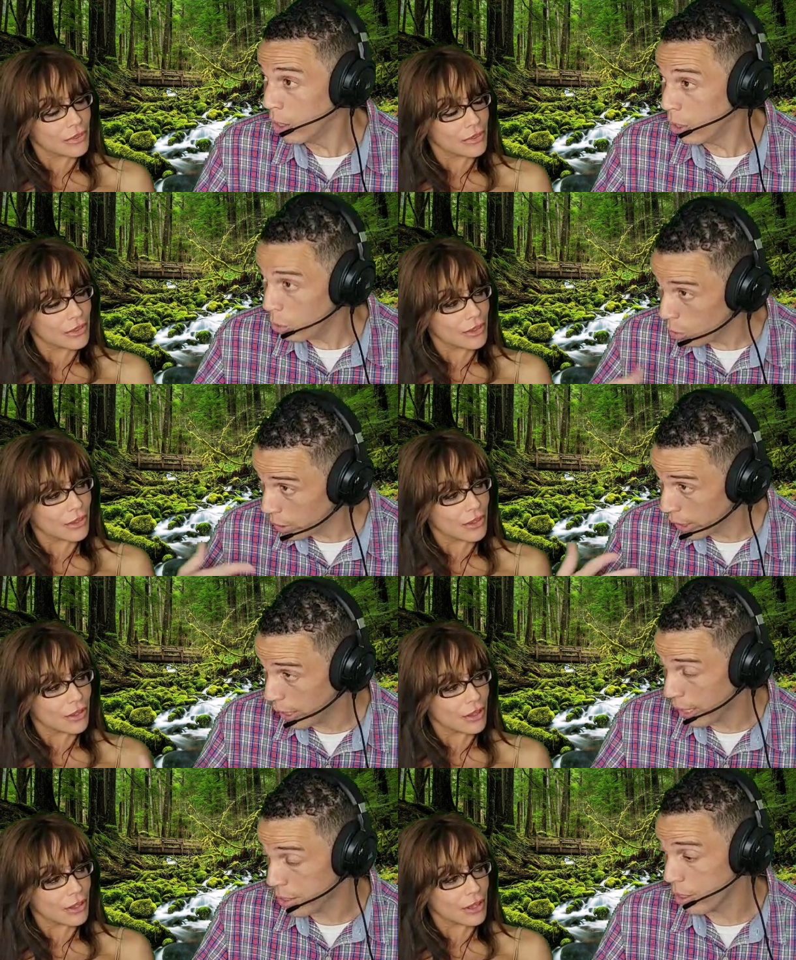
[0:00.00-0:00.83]
Speaker 1: you
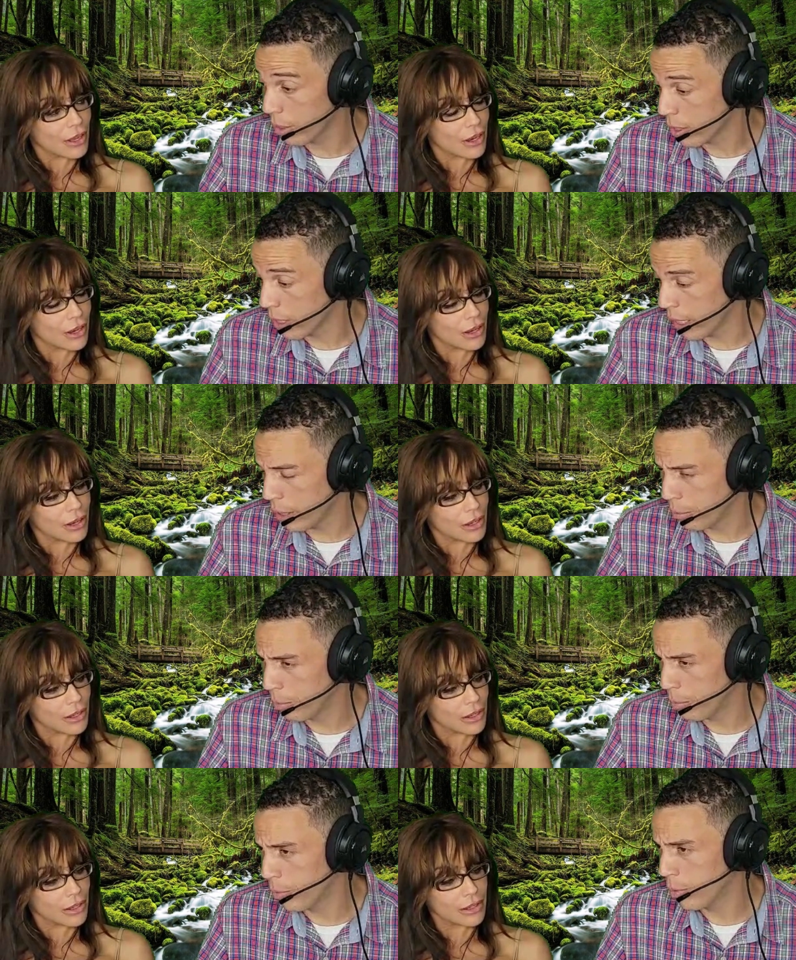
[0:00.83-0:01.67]
get asked all the
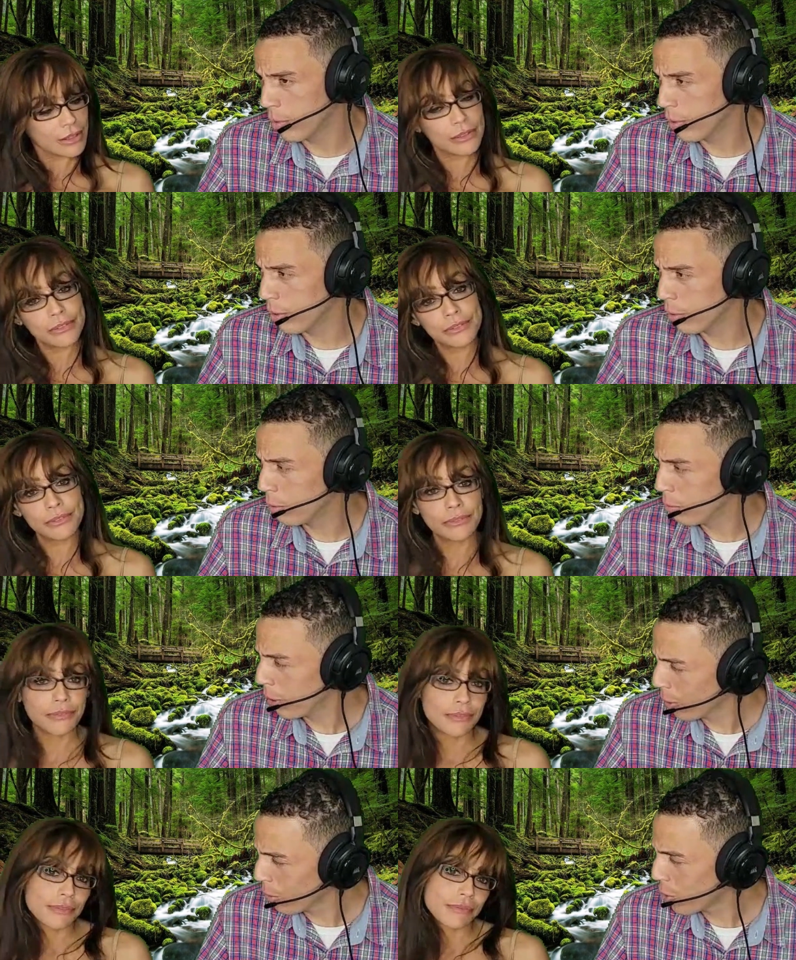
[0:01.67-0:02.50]
time,
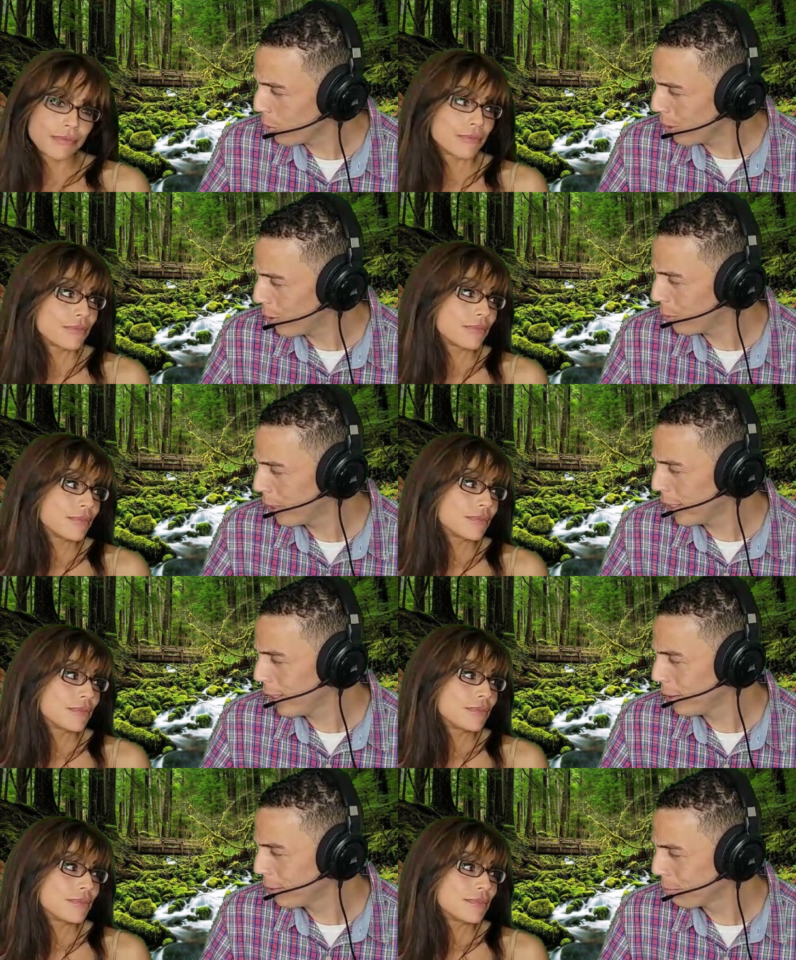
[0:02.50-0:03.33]
but aren't you
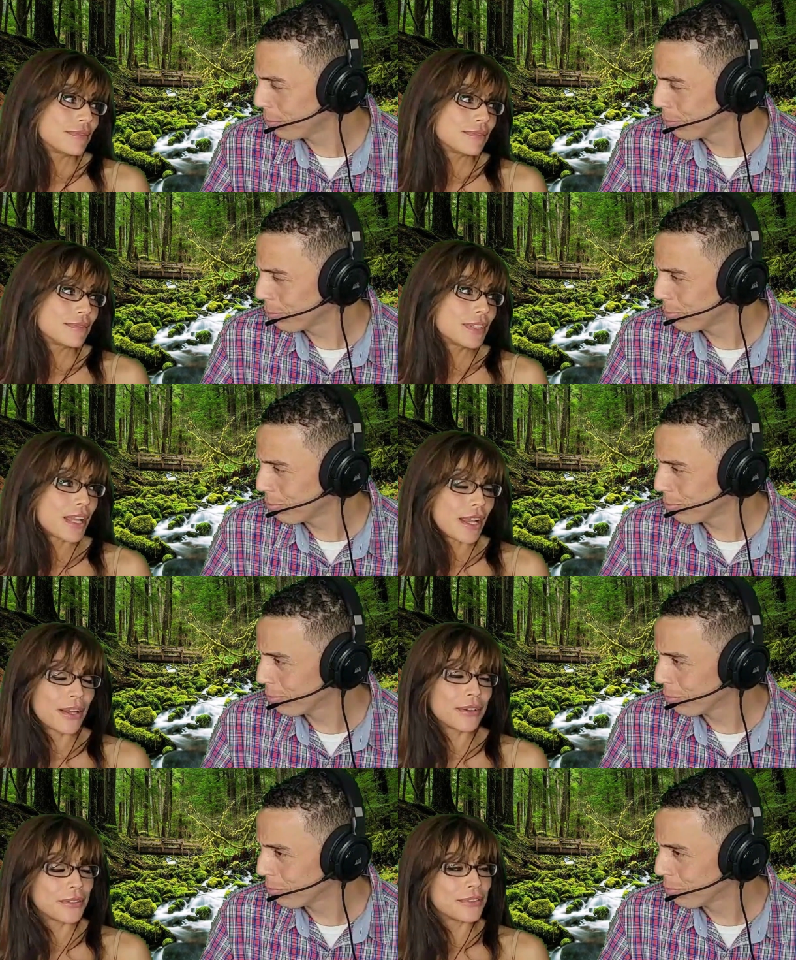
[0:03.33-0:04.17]
lonely?
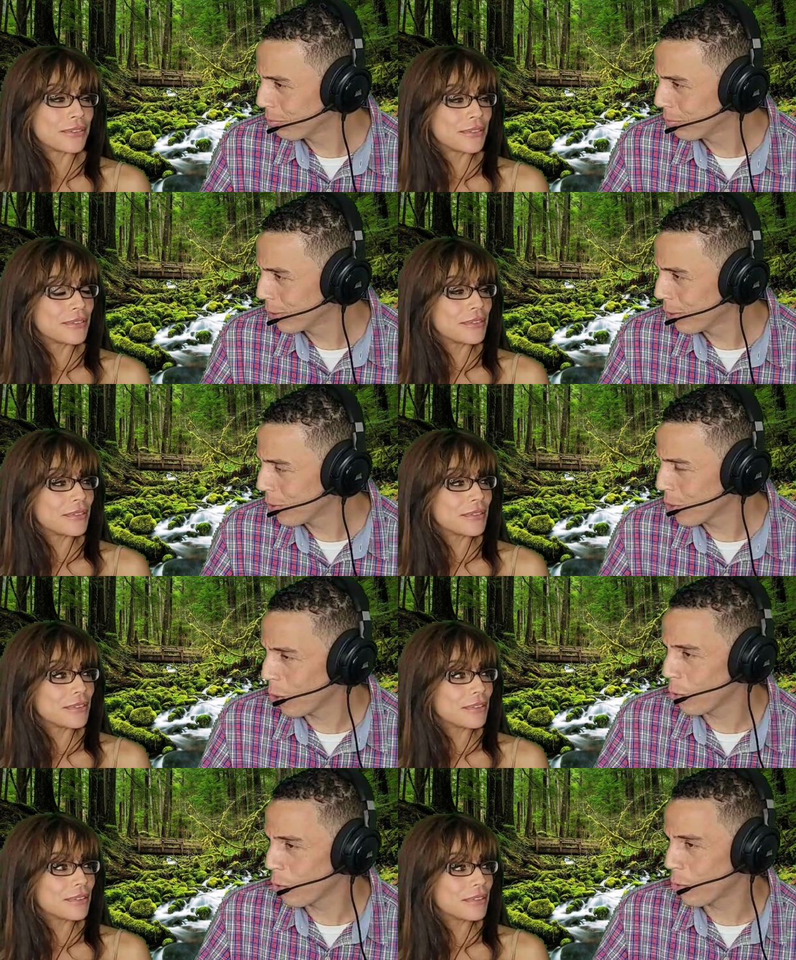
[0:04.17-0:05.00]
Speaker 2: Yeah.
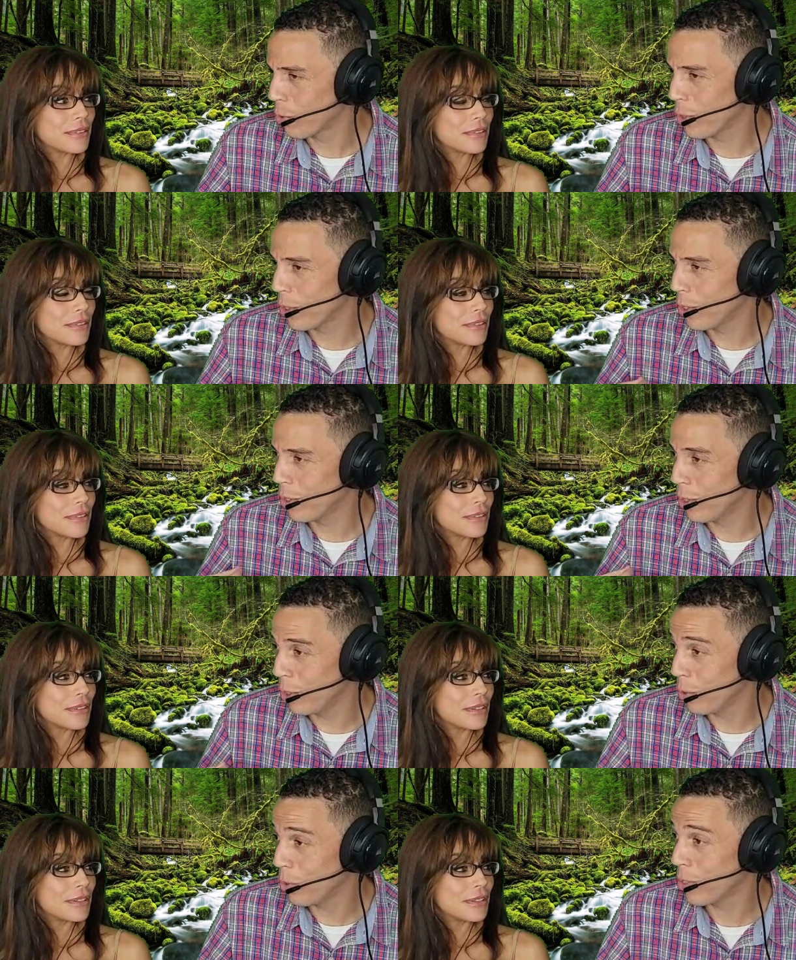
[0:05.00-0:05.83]
Speaker 1: So
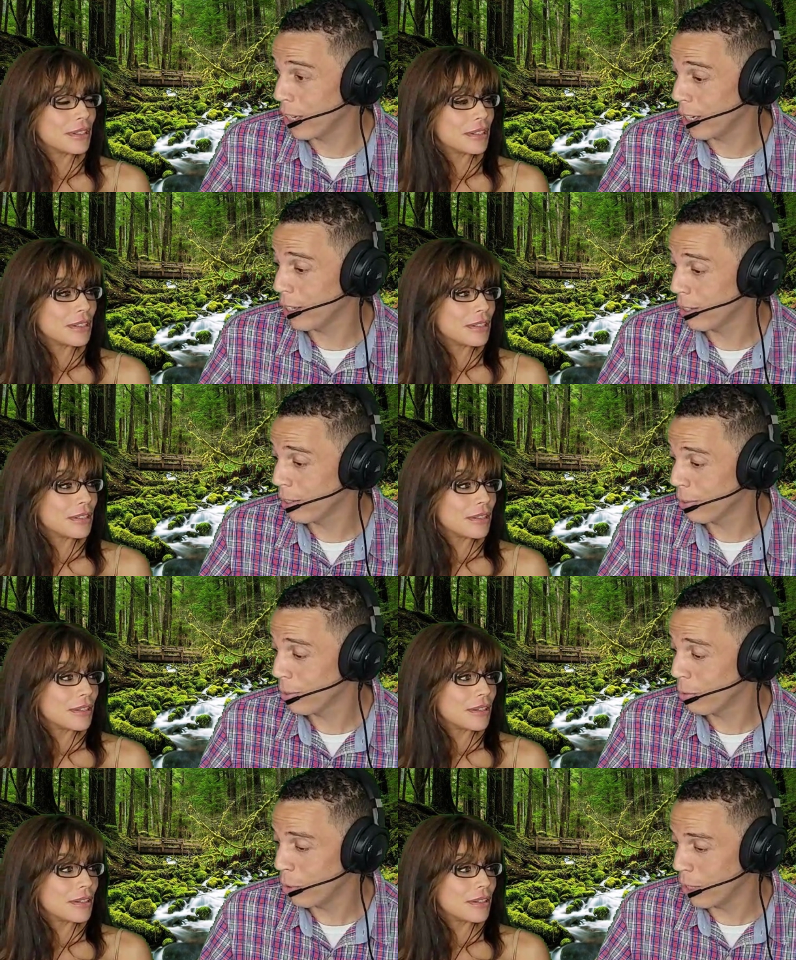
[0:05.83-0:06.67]
you say
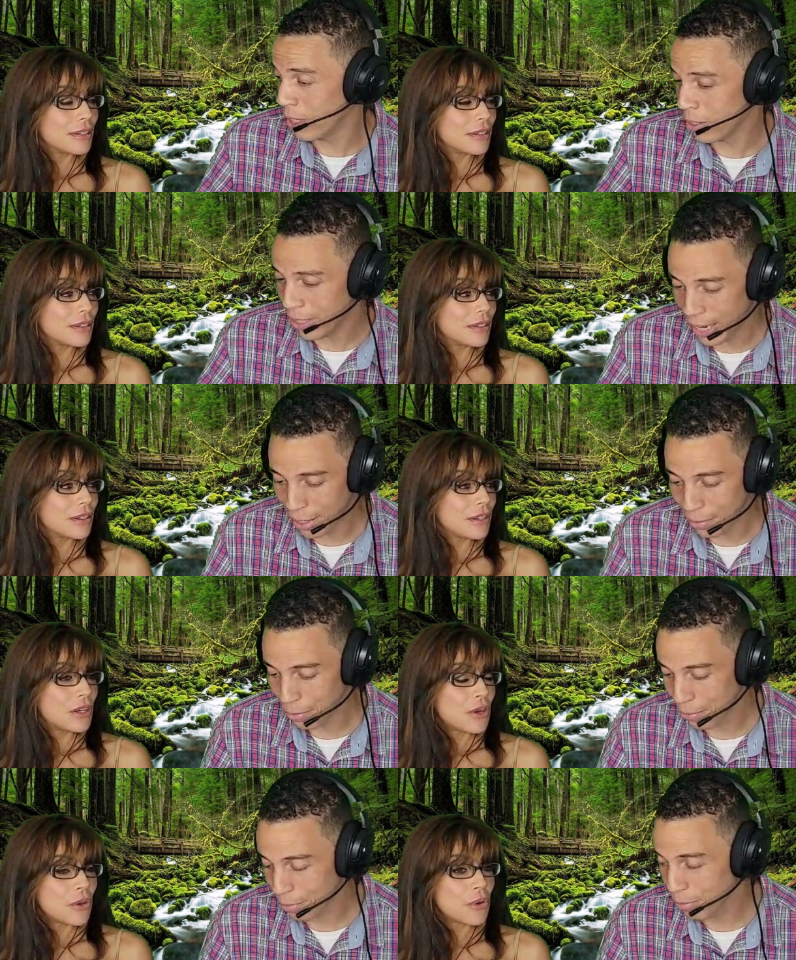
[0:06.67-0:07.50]
what to that?
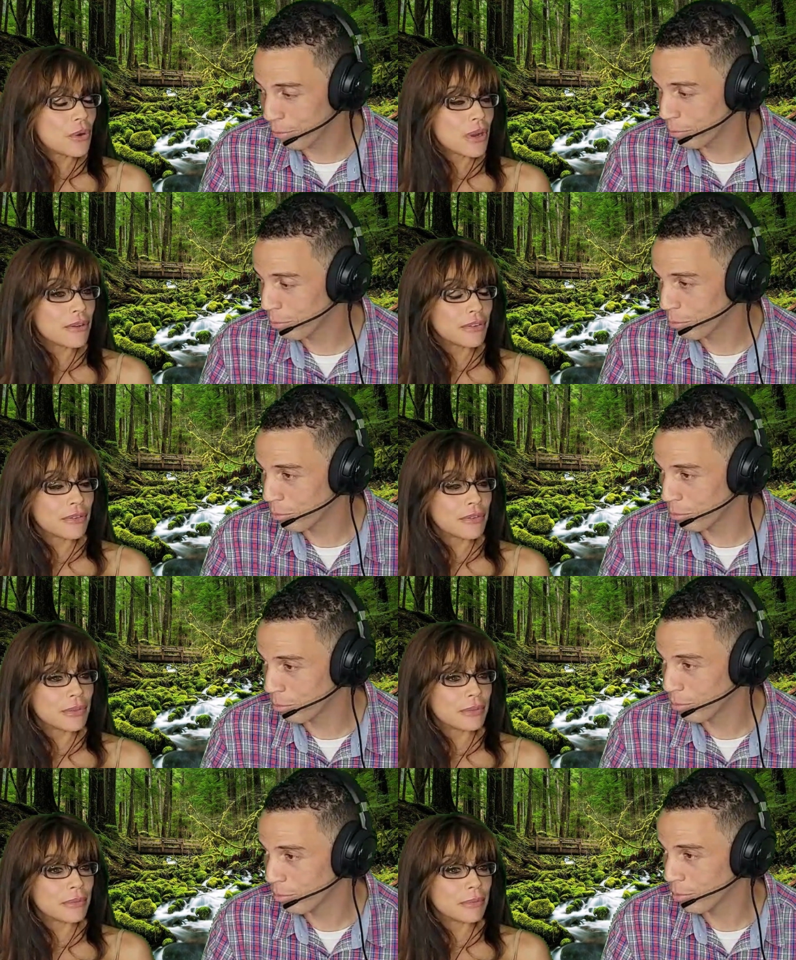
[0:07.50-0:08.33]
Speaker 2: Or I've
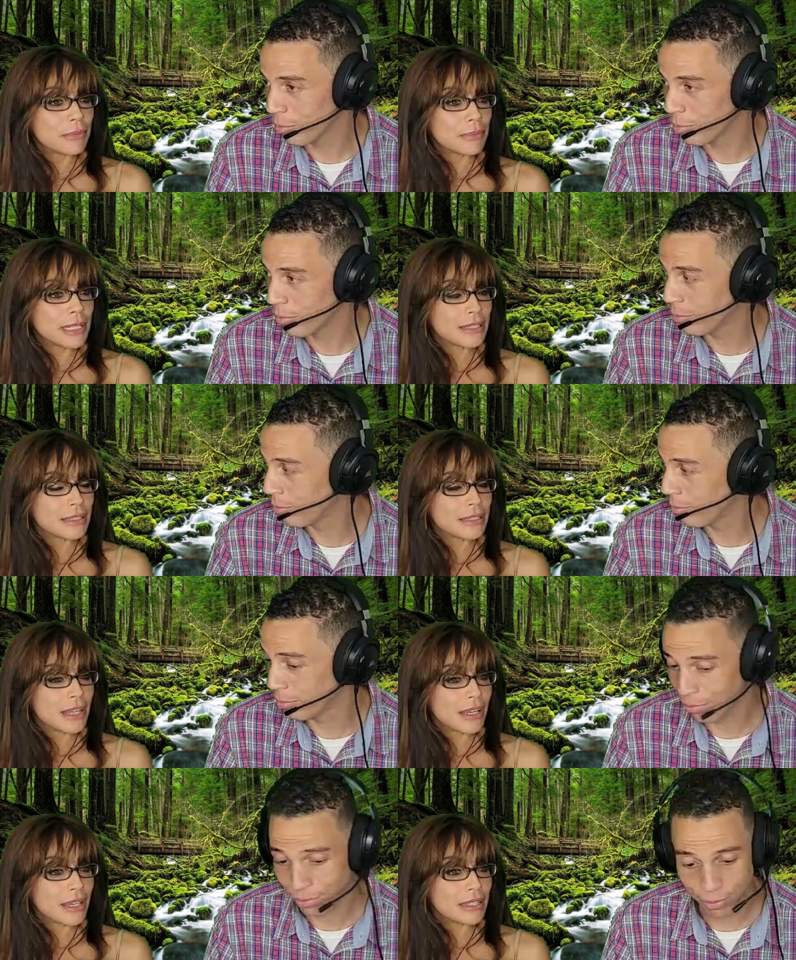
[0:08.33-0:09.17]
even
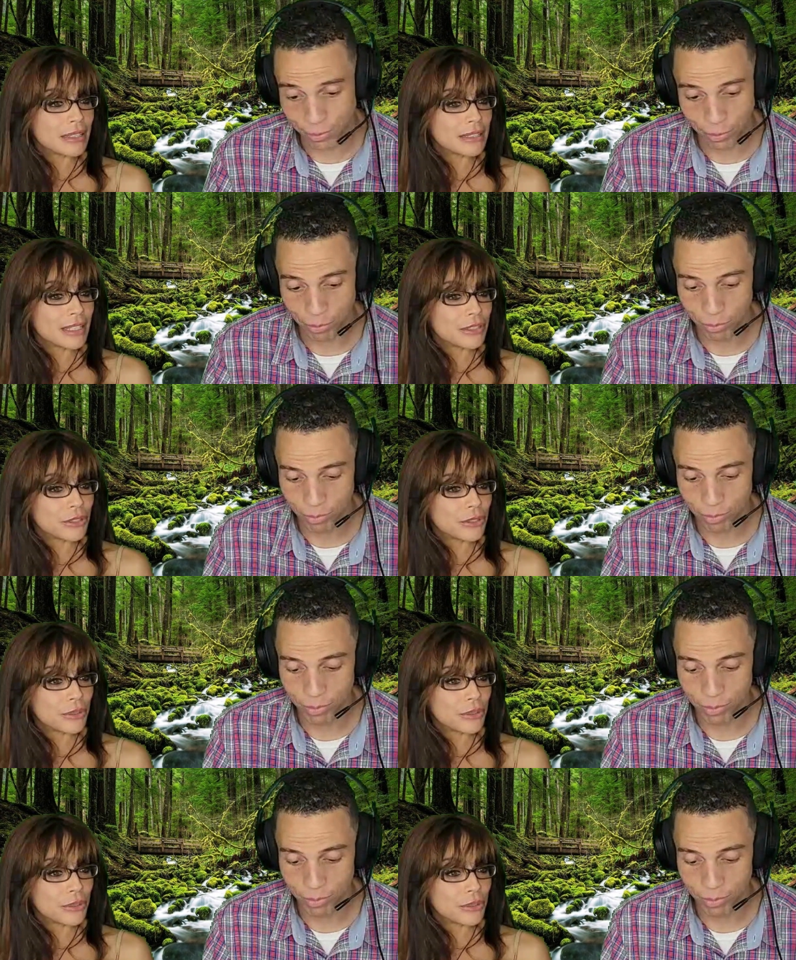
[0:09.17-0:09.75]
been uh, said